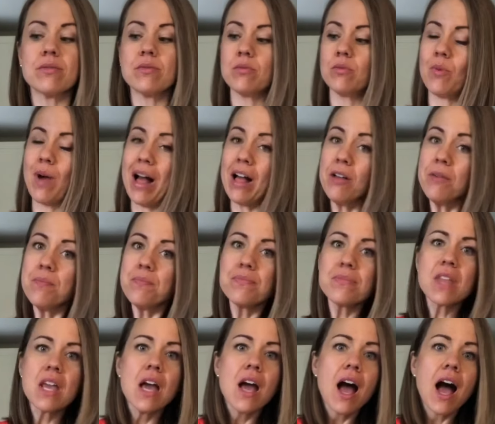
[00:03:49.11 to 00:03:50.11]
Well,
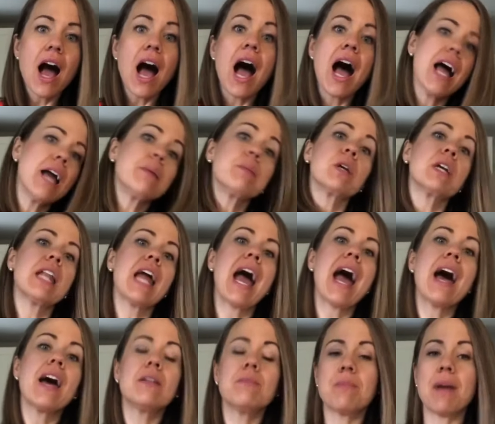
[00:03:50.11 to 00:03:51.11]
I'm gonna
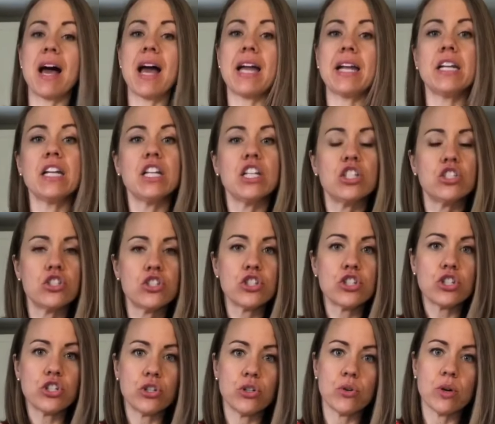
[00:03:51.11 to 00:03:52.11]
add mine
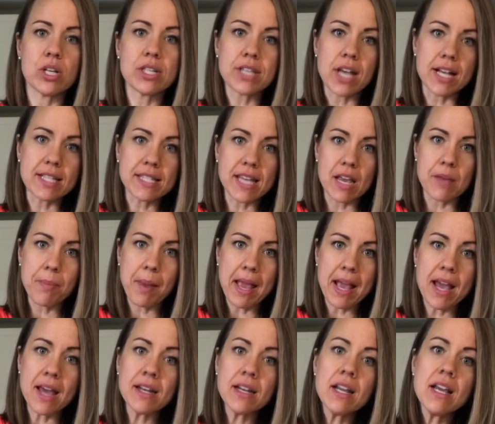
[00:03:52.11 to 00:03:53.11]
into a saute pan,